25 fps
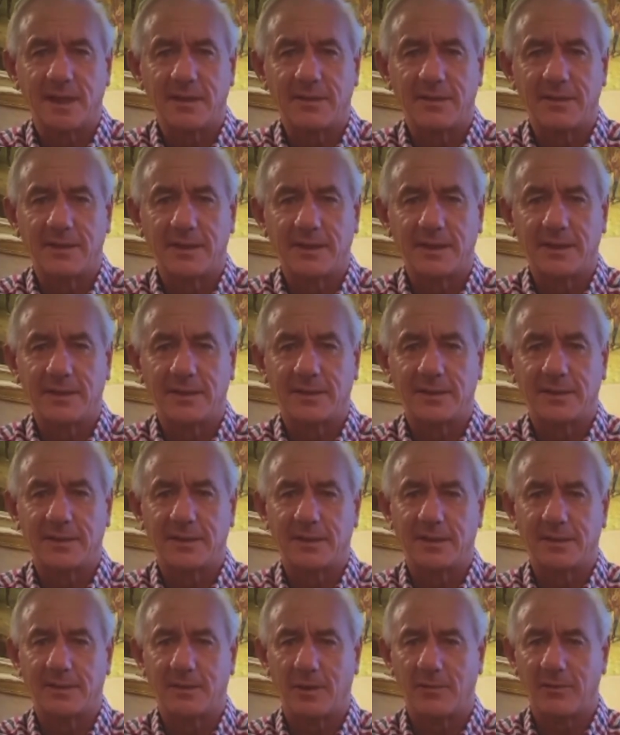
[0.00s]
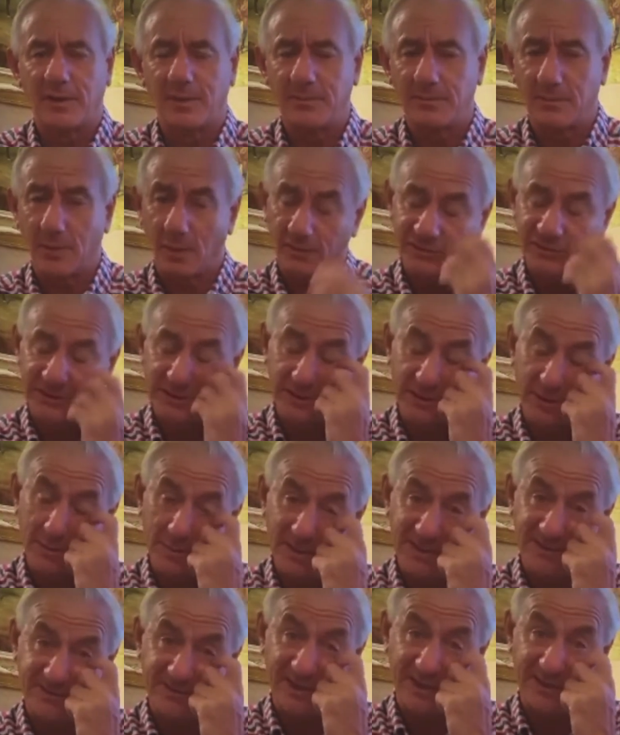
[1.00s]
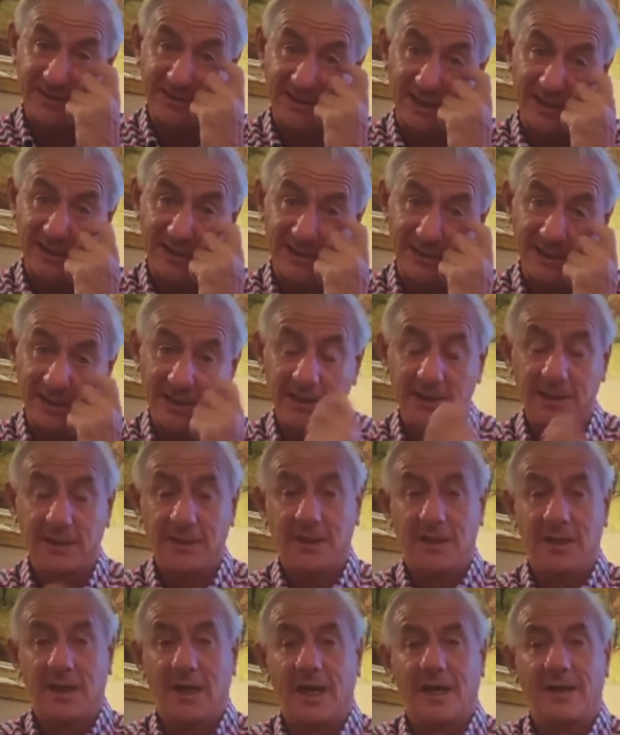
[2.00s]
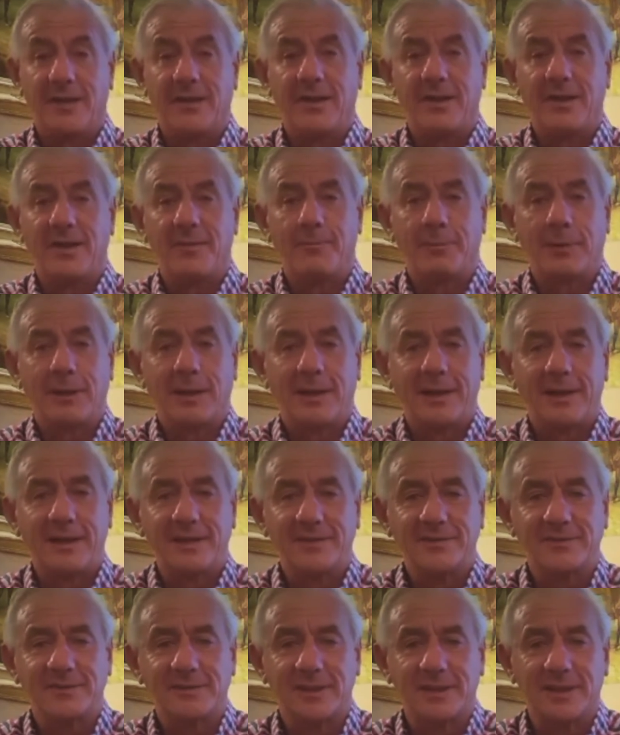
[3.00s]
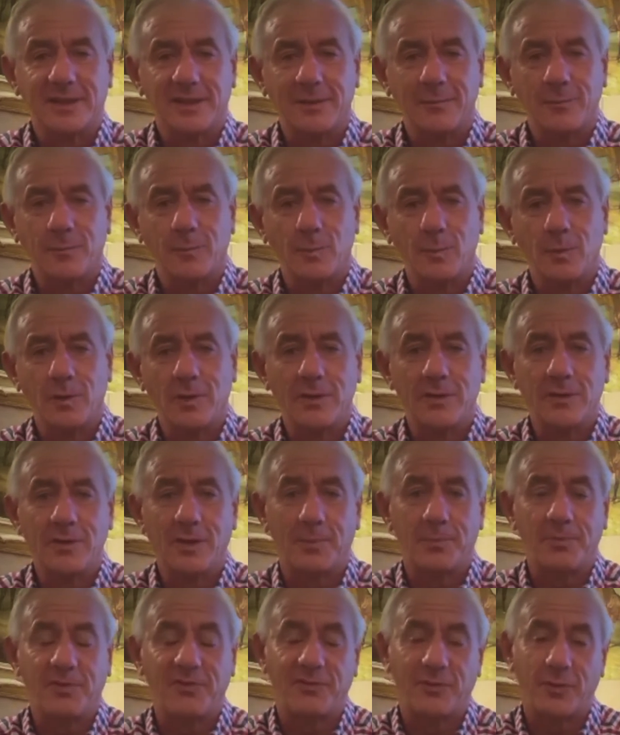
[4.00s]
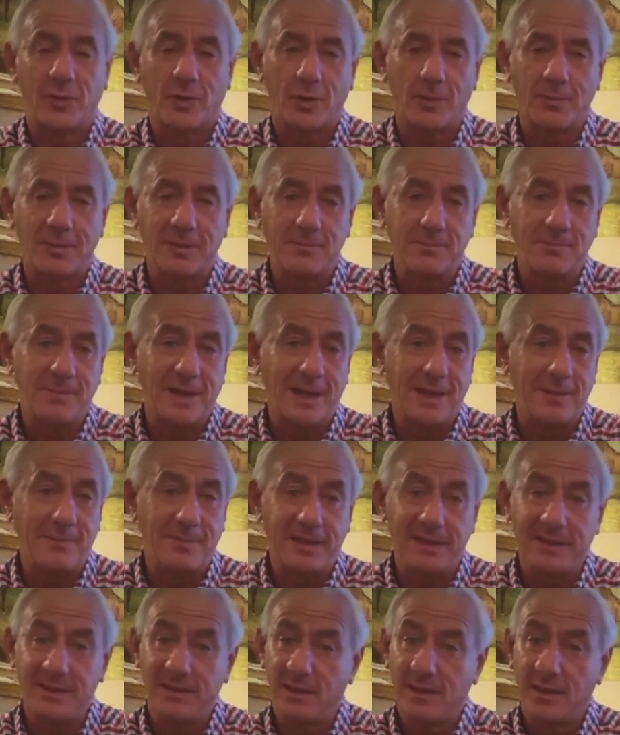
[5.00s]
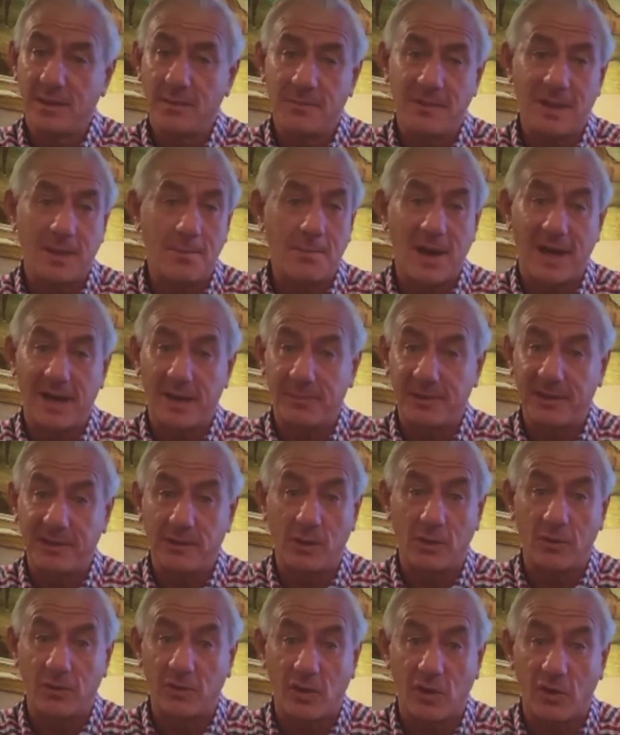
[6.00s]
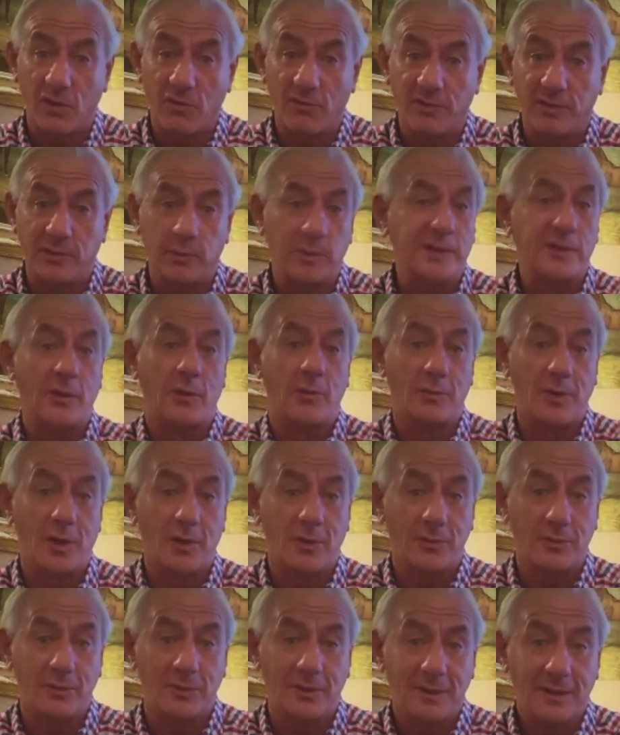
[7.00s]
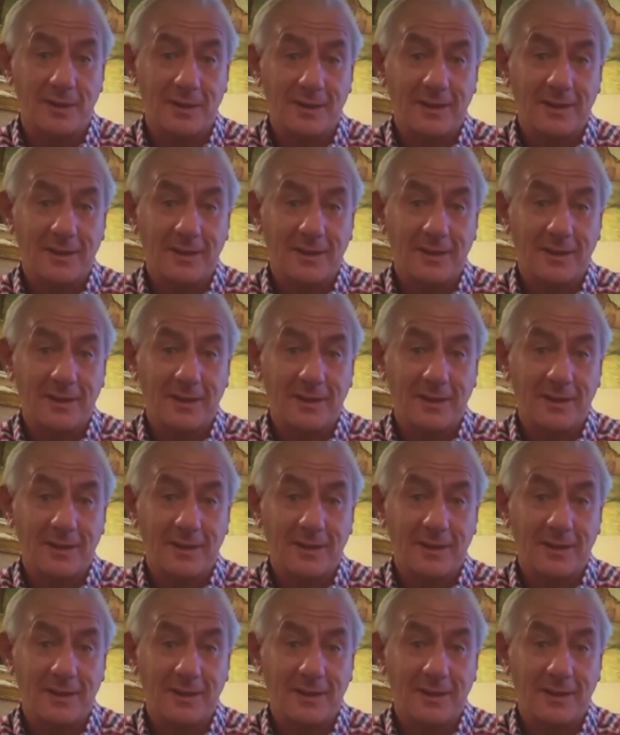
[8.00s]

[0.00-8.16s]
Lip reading: I think they missed Van Dijk, and players were not performing. Maybe there might have been long COVID. We don't know.